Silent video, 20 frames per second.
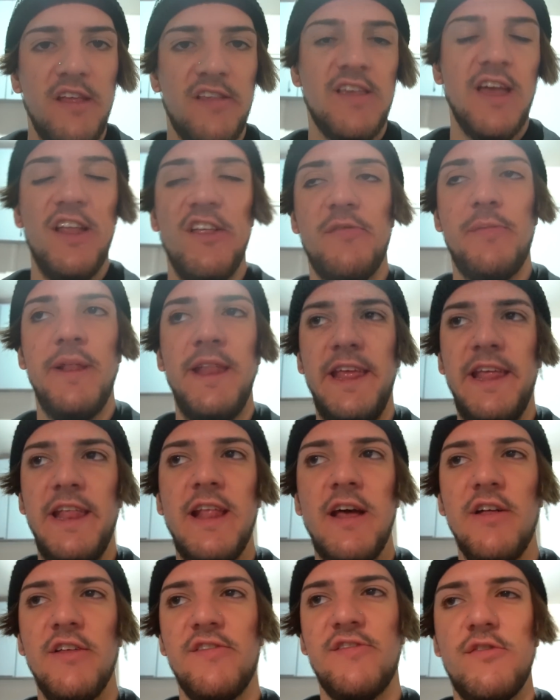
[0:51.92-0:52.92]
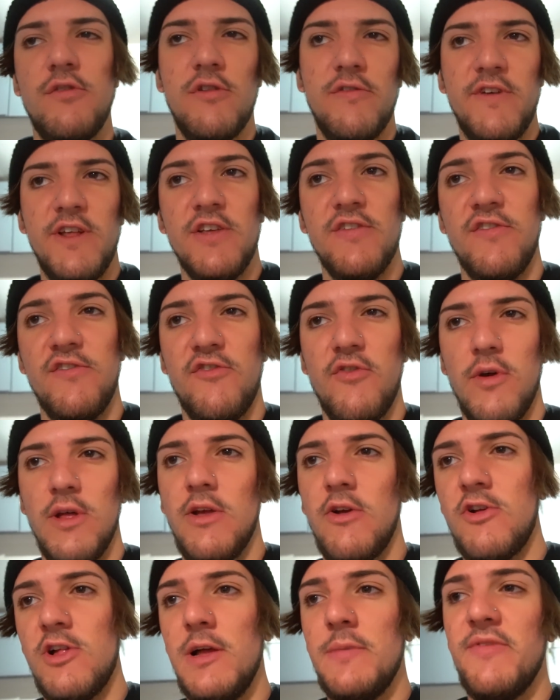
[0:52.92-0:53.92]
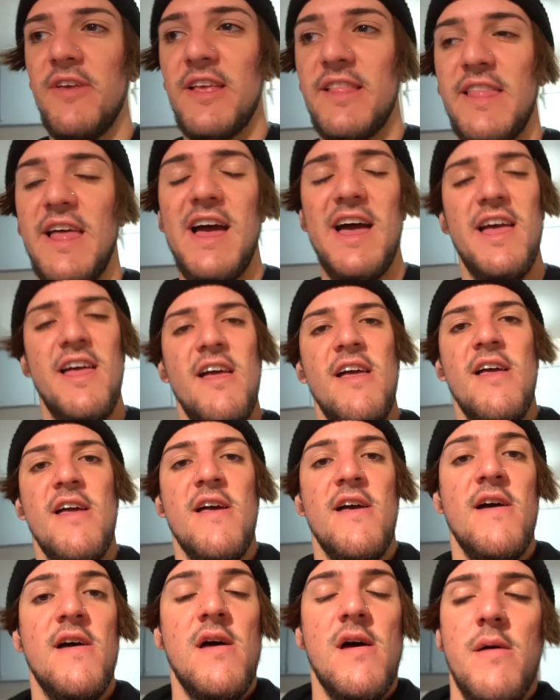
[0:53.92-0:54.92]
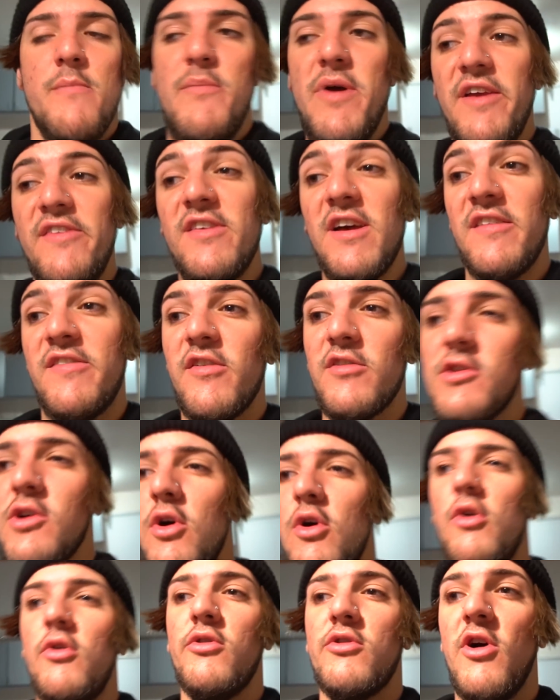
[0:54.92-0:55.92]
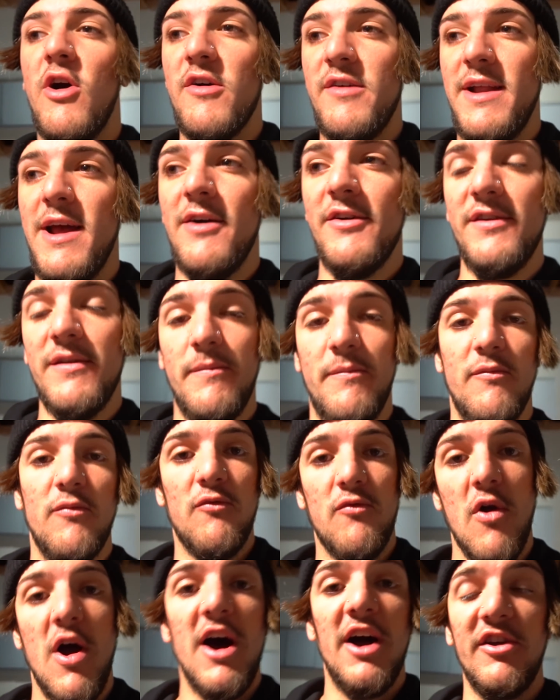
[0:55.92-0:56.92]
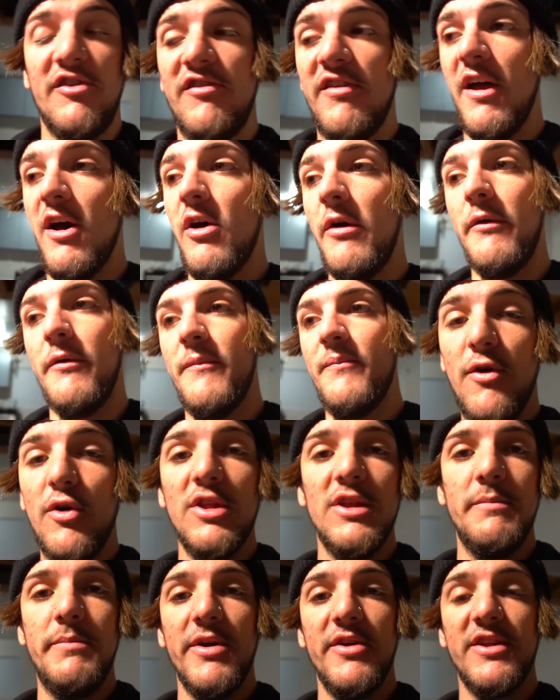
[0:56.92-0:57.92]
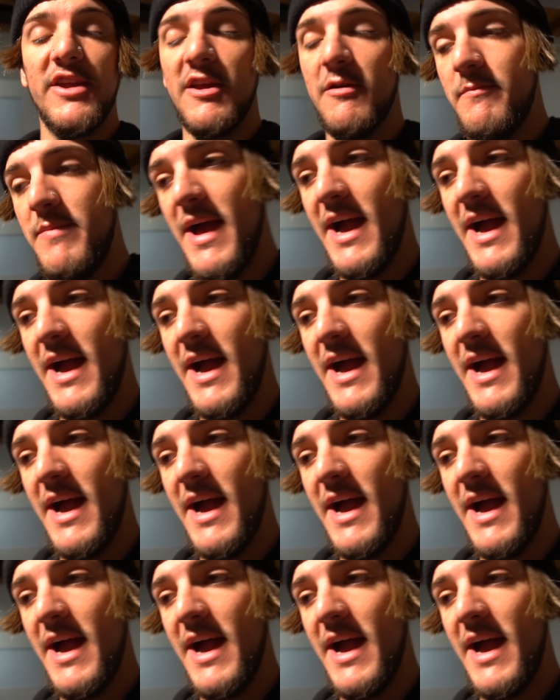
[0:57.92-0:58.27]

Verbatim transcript: It's kind of been in and out of the scooter videos and short little clips like that. Basically, I took the whole car down to raw shell, fully building it